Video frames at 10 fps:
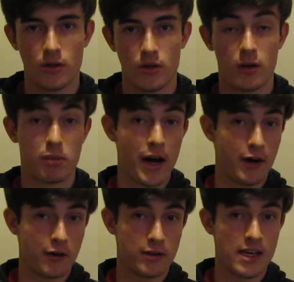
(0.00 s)
their
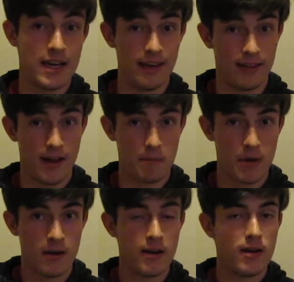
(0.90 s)
predators eating them.
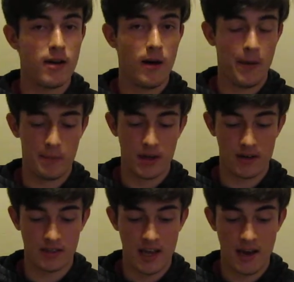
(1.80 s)

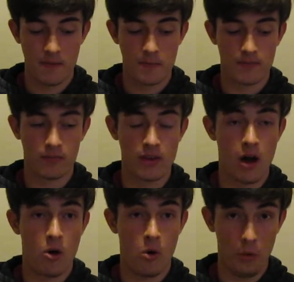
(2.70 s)
Because they,
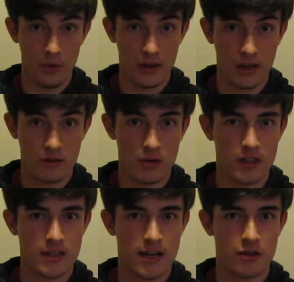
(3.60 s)
not only do they
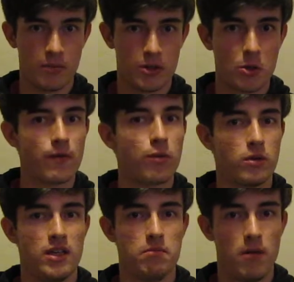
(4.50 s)
sexually mature in
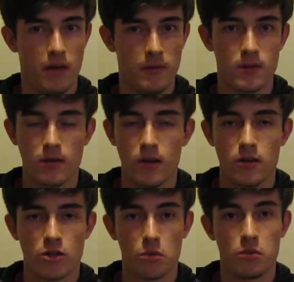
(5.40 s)
14 months,
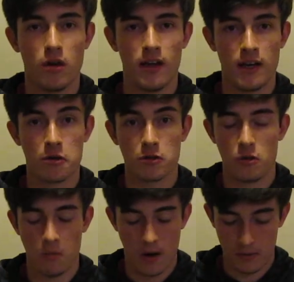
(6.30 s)
so a year and 2
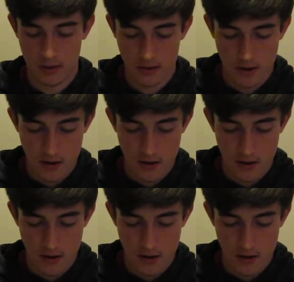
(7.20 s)
months,